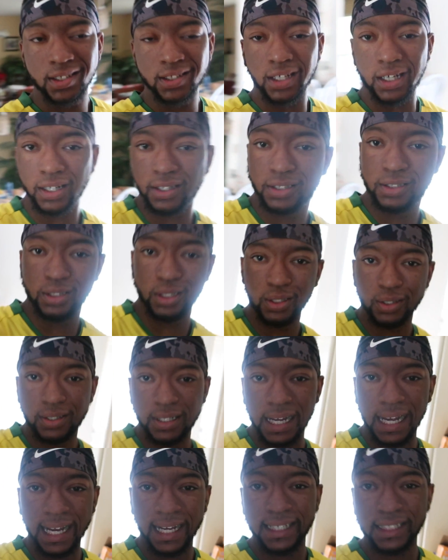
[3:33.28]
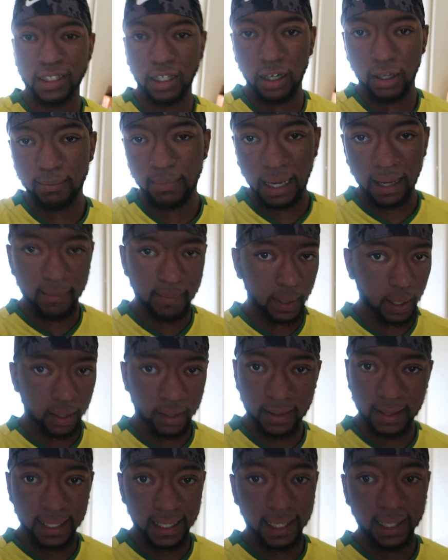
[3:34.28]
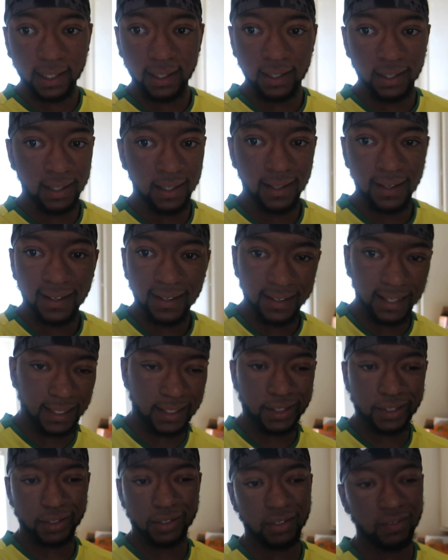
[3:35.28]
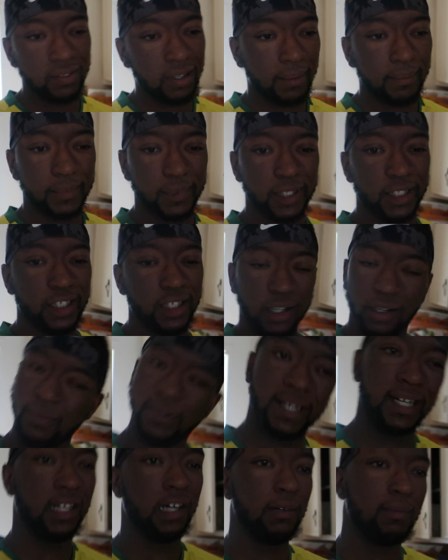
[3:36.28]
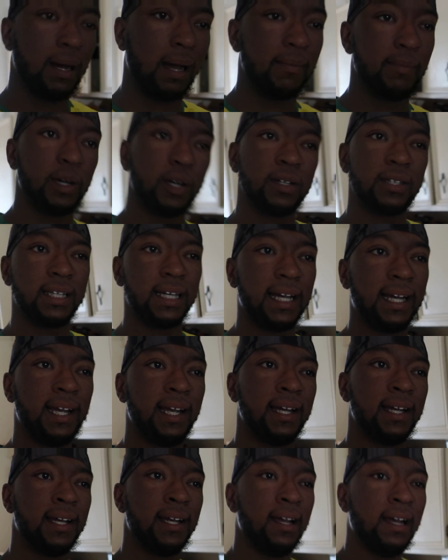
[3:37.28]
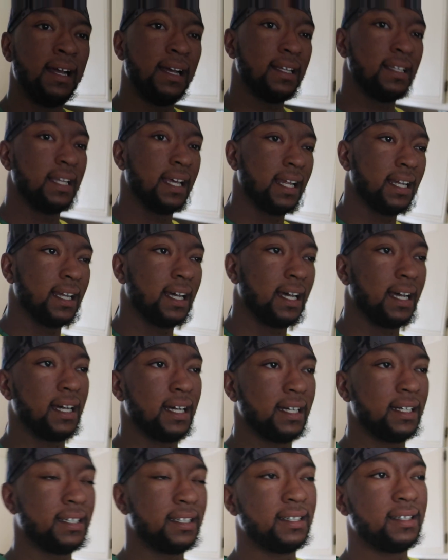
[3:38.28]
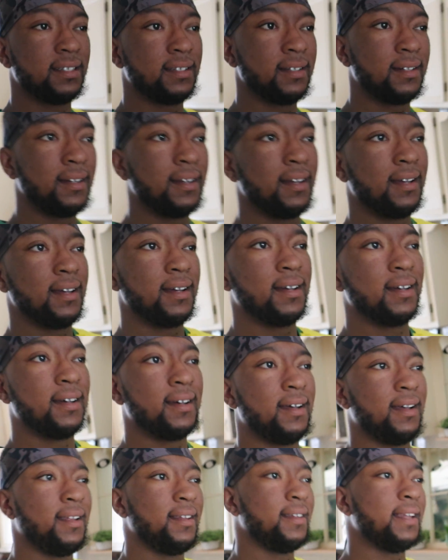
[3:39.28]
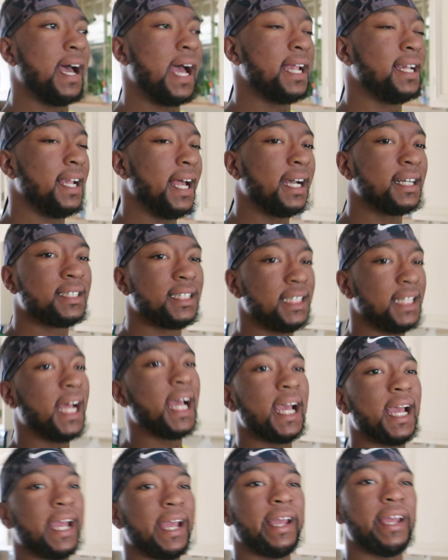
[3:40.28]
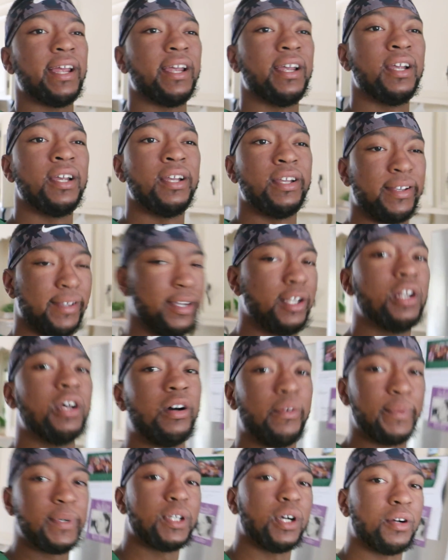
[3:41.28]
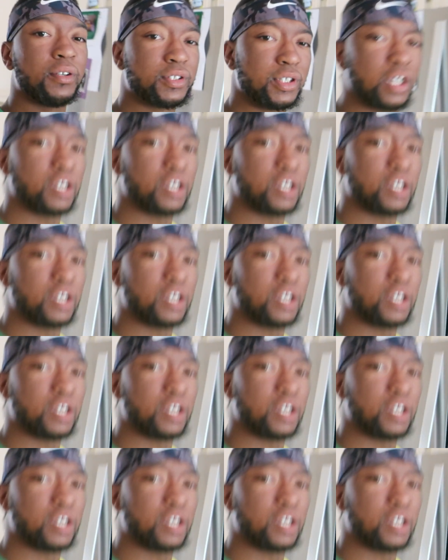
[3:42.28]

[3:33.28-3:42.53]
talk to you guys on my birthday. Let you know what I'm doing on my birthday. Then uh, that next day, you know we gonna